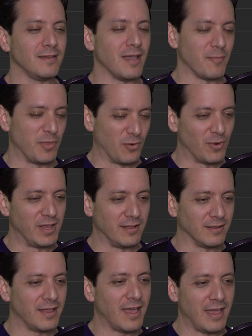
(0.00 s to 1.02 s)
am the
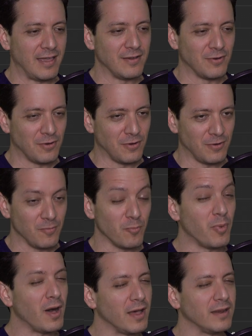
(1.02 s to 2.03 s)
real a-hole,
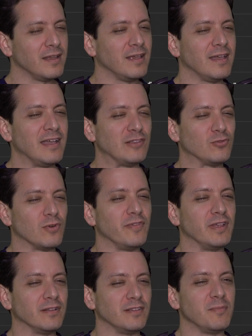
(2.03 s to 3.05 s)
but it's
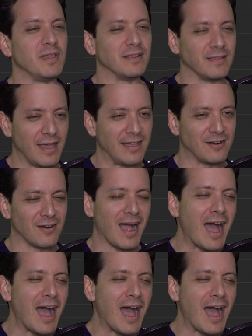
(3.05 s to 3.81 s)
revealed to me later.